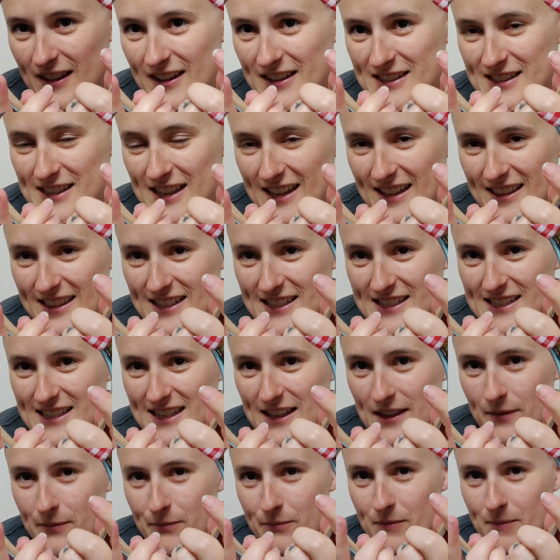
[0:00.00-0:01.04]
it's like this
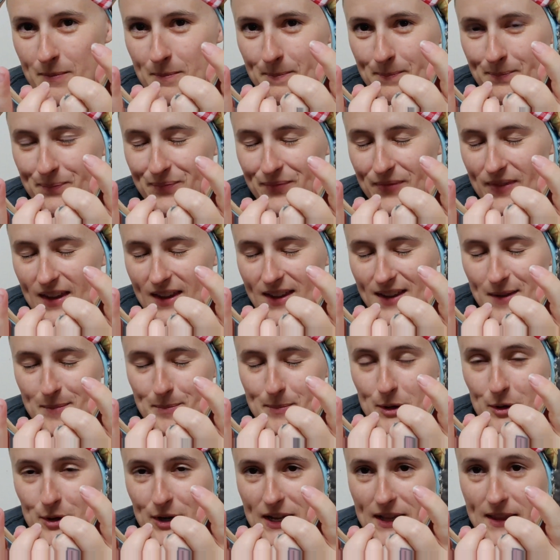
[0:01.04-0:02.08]

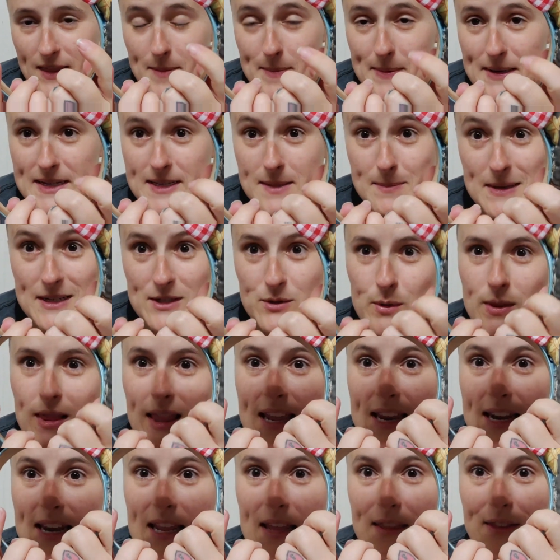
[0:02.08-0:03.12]
Beauty and the Beast mixed with
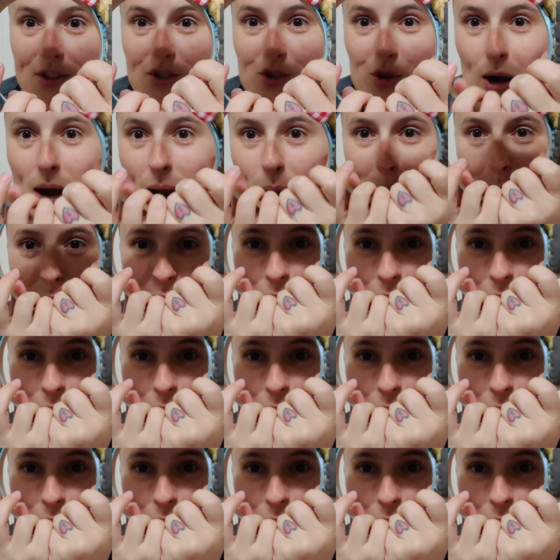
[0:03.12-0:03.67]
Lady and the Tramp.